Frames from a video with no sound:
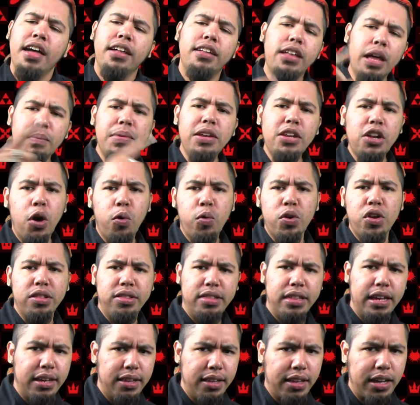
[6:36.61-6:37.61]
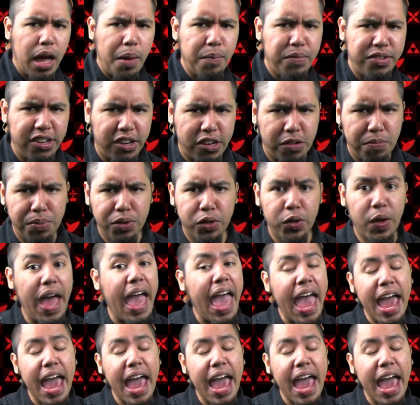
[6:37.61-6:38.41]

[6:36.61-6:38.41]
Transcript: Let me know what you think in the comment section below.